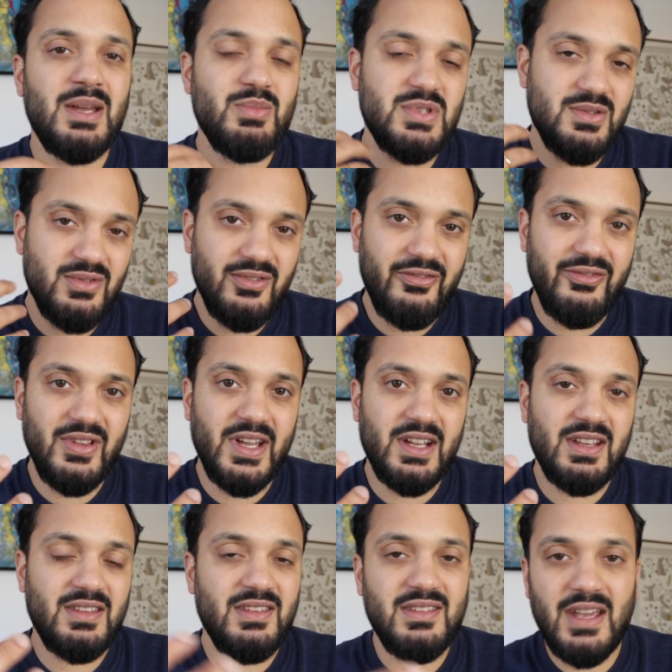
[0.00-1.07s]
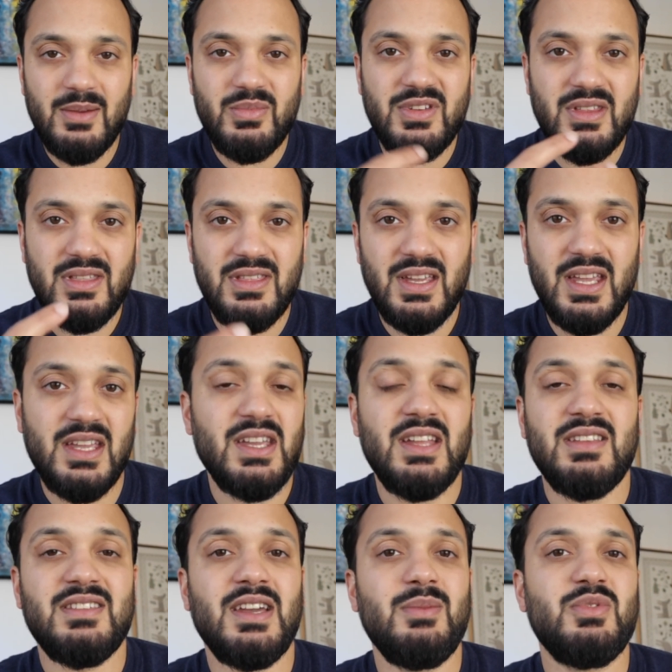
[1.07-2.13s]
to reflect, time to think,
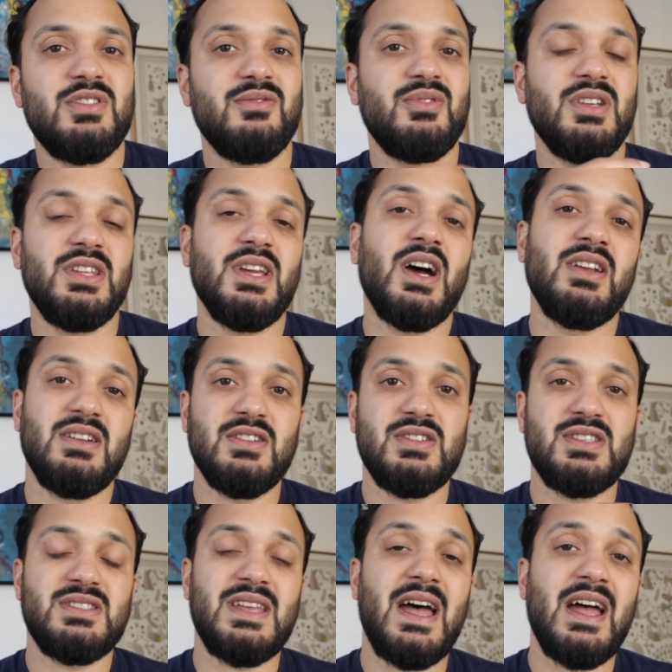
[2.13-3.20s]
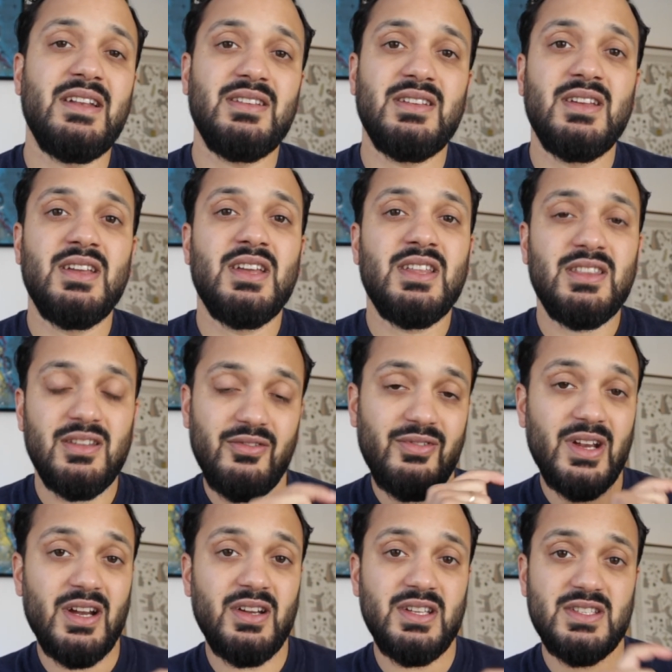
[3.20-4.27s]
and time to really understand the
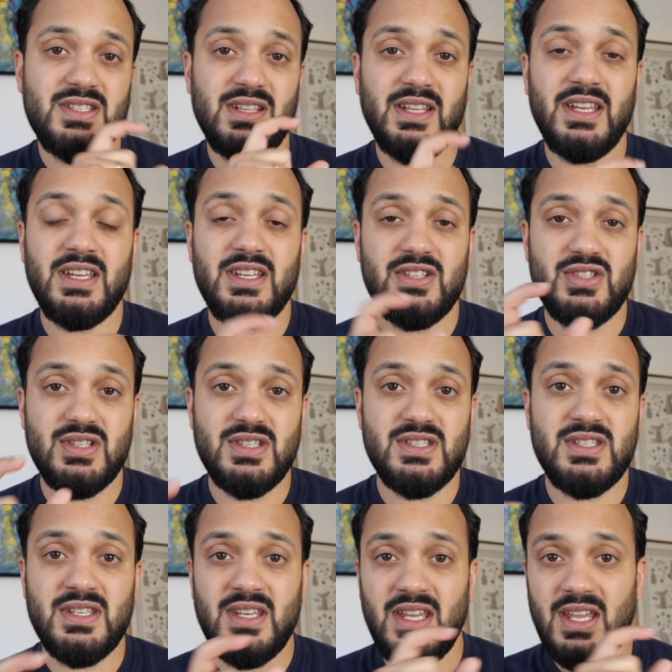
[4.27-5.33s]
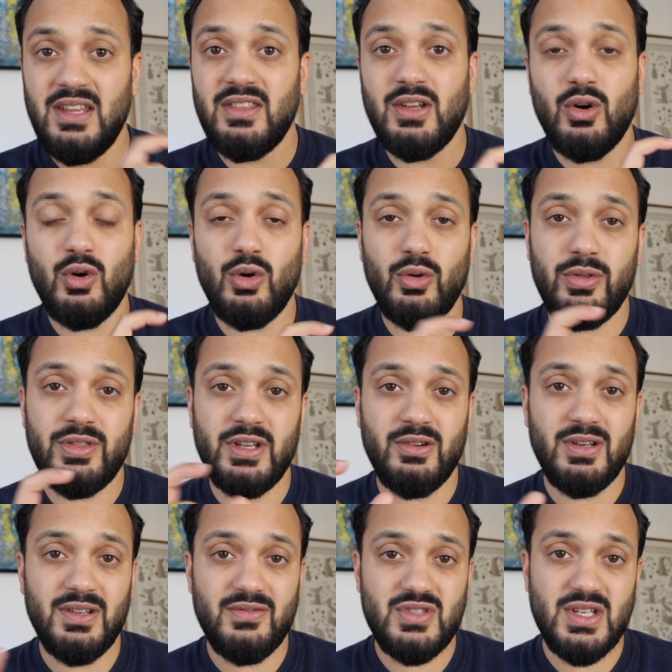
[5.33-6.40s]
various linkages in the whole
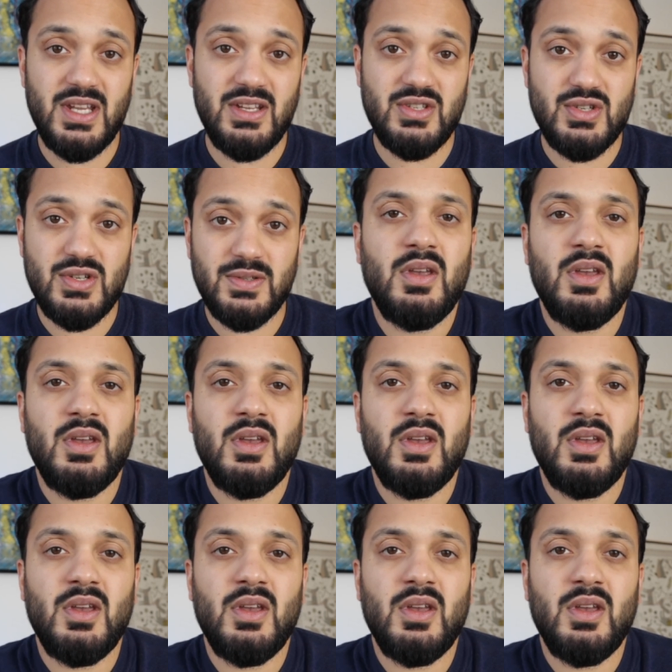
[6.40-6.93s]
theory of change.